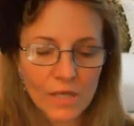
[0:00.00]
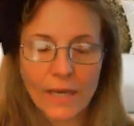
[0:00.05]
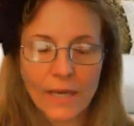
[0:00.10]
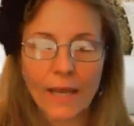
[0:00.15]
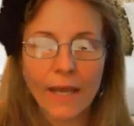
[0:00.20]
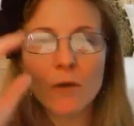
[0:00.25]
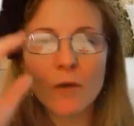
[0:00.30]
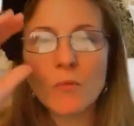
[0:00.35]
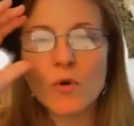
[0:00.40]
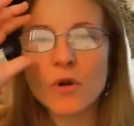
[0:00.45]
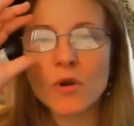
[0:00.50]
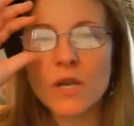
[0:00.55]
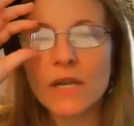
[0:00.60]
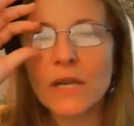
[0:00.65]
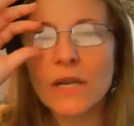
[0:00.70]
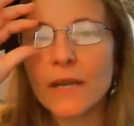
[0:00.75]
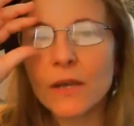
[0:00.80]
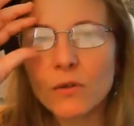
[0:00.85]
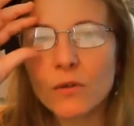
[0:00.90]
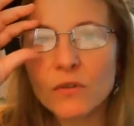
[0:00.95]
a hammer and
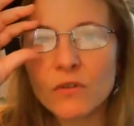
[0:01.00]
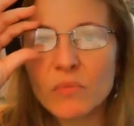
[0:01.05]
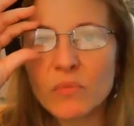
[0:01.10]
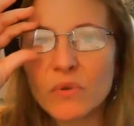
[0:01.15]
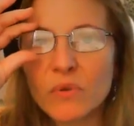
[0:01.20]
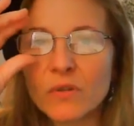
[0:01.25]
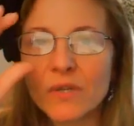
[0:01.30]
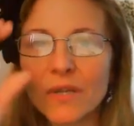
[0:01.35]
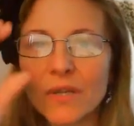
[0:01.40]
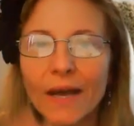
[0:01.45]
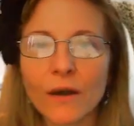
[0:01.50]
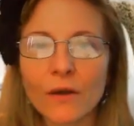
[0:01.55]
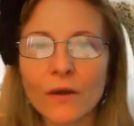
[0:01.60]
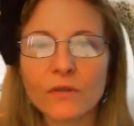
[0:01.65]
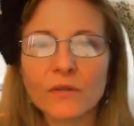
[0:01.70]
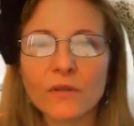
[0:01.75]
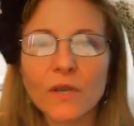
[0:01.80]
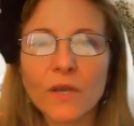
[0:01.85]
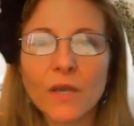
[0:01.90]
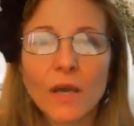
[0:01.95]
nail to build a house,